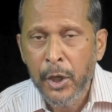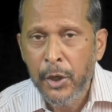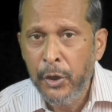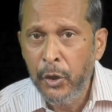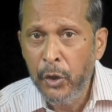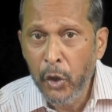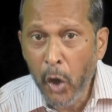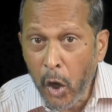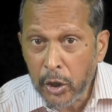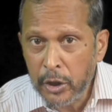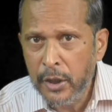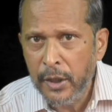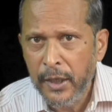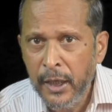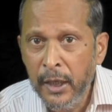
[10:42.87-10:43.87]

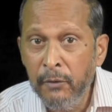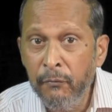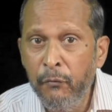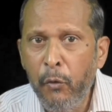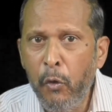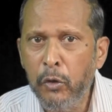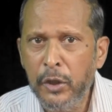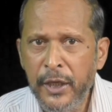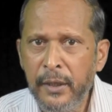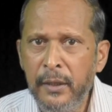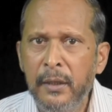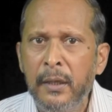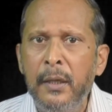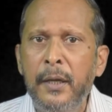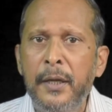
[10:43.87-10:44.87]
not
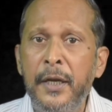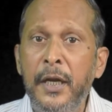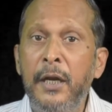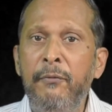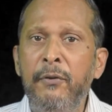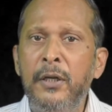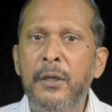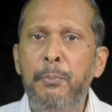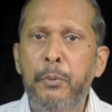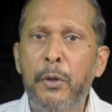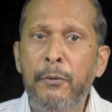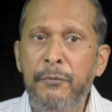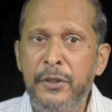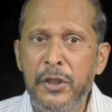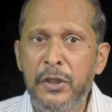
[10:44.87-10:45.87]
invoking relevant
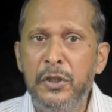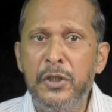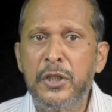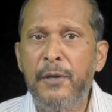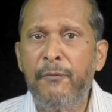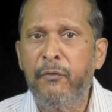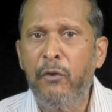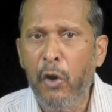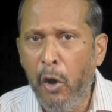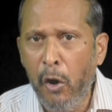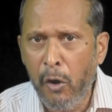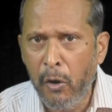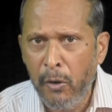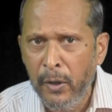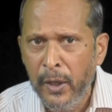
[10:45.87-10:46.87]
provisions of
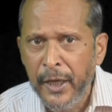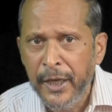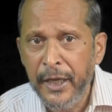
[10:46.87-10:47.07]
law